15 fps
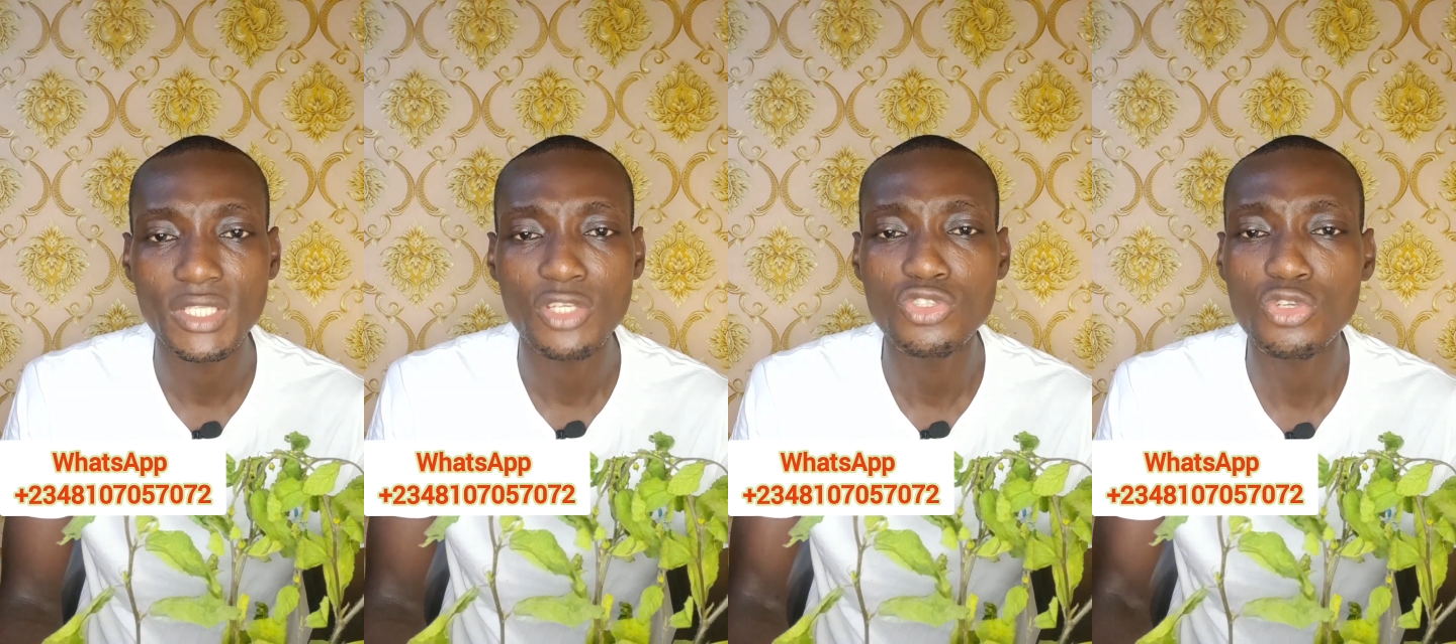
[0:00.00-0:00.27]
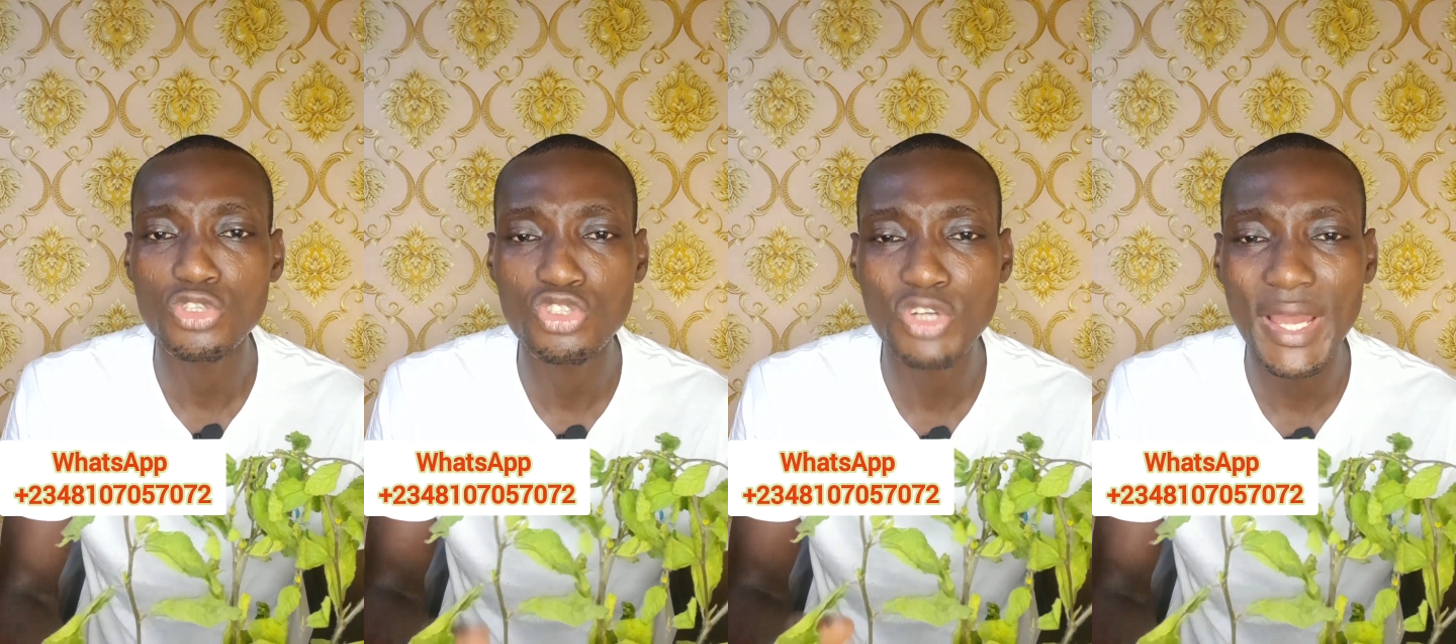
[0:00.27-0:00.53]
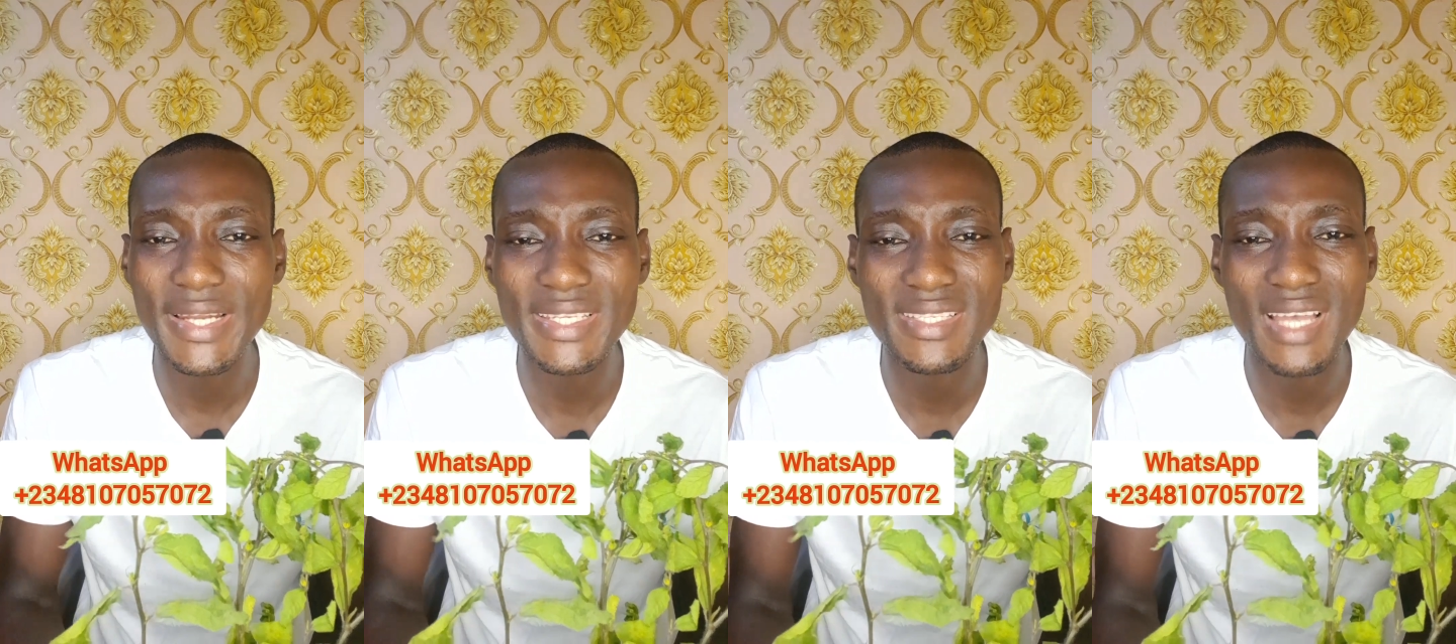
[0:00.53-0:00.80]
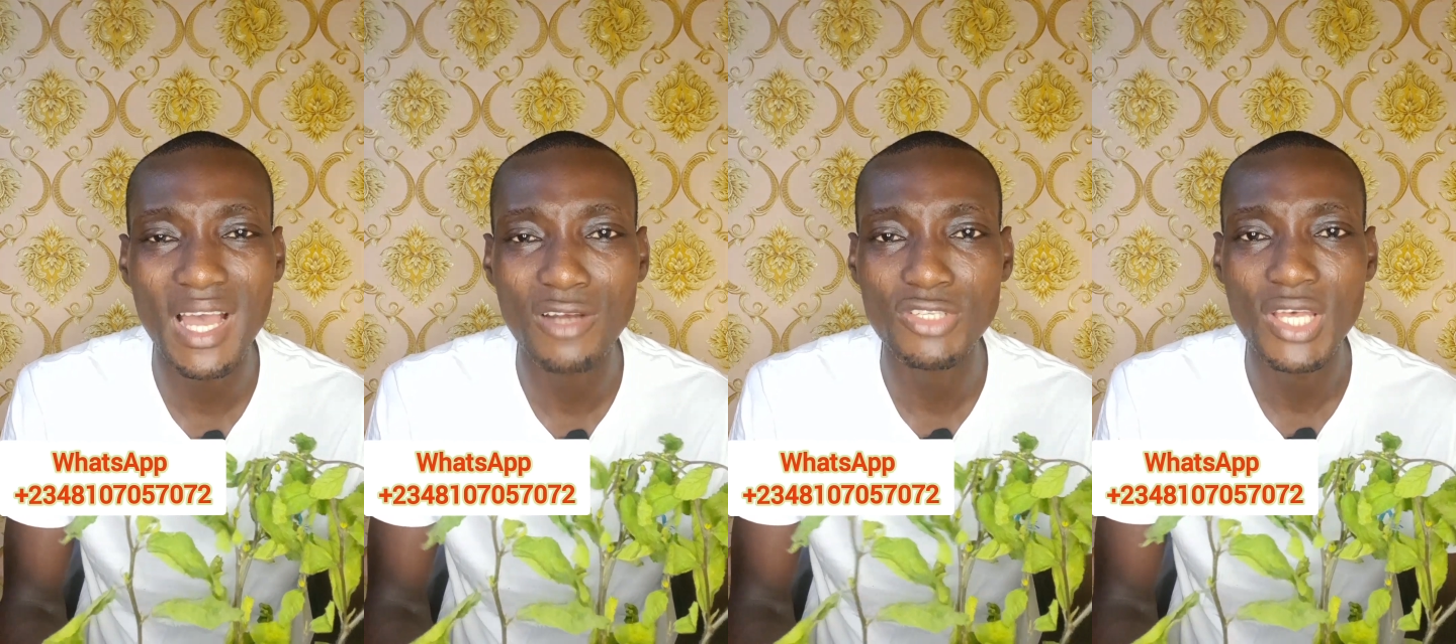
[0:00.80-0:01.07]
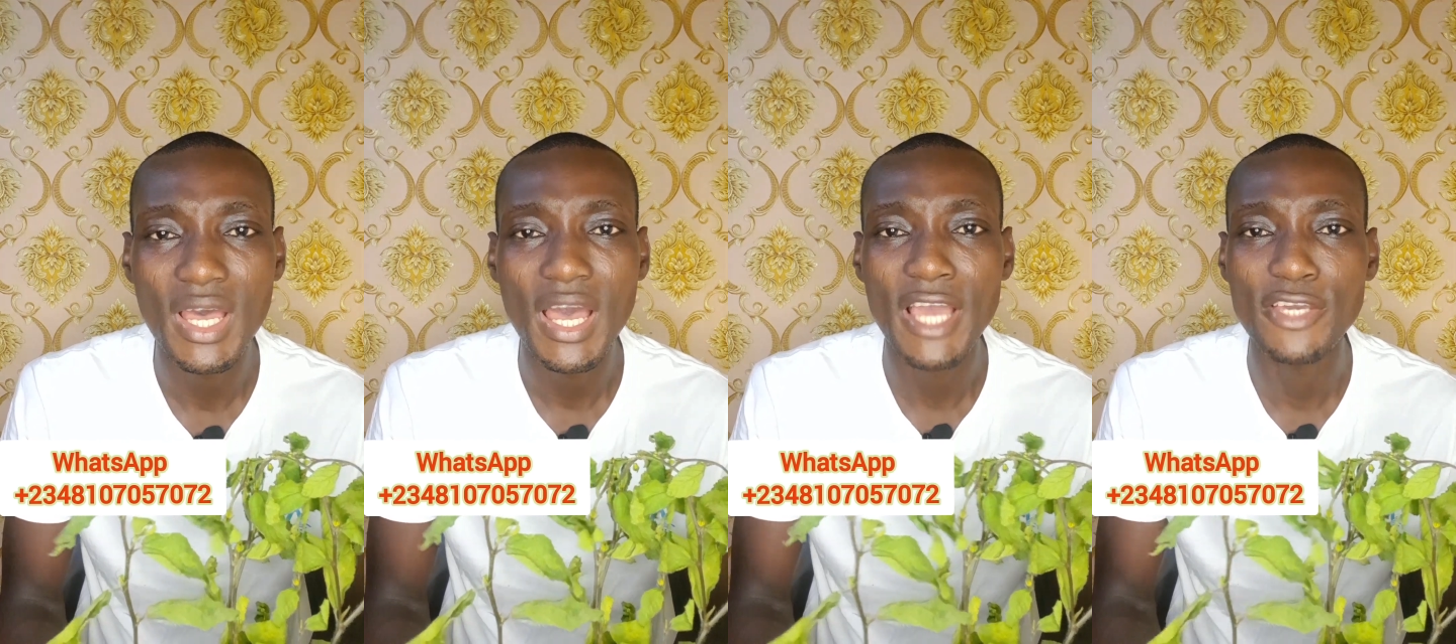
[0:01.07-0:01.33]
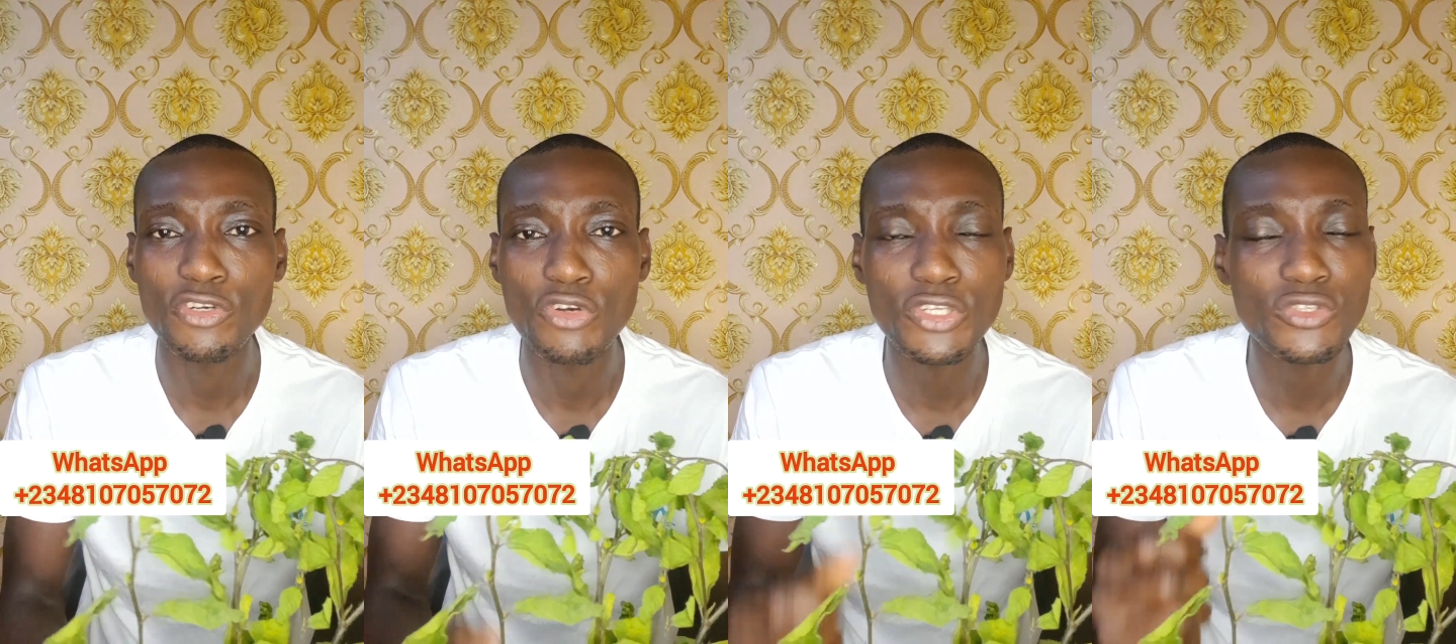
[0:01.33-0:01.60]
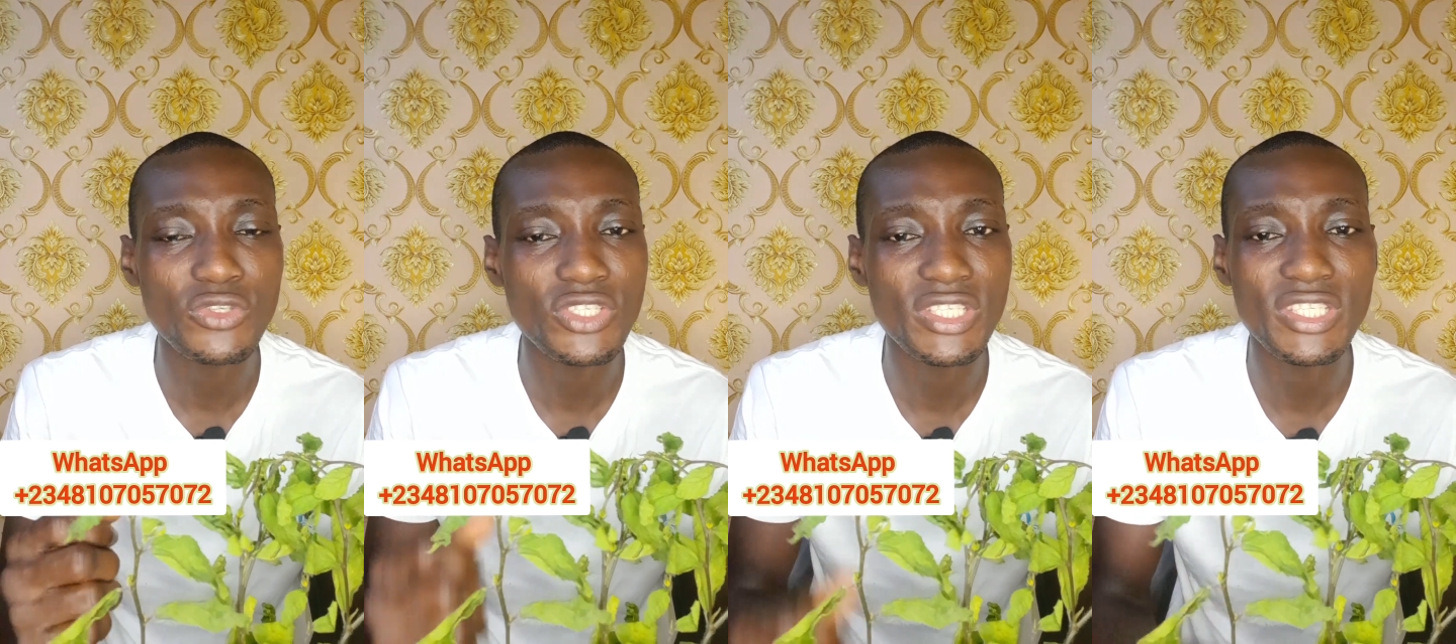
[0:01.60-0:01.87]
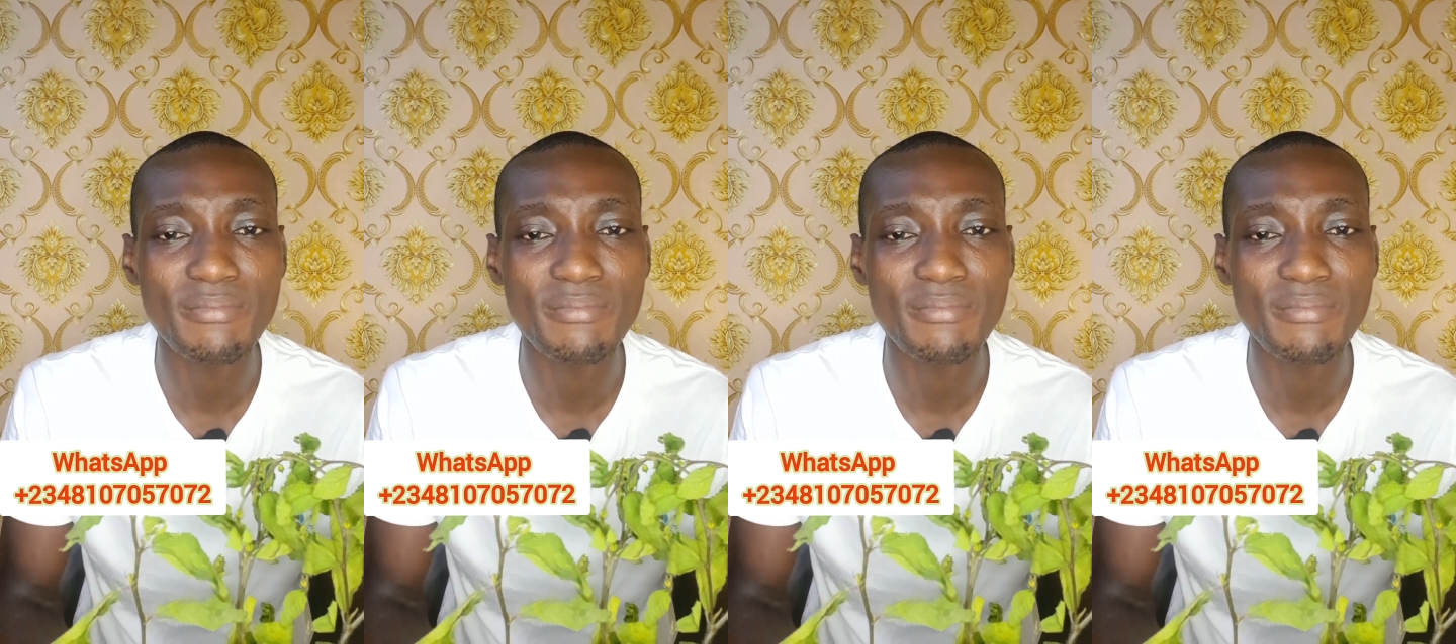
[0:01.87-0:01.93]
So try this out, and you're going to see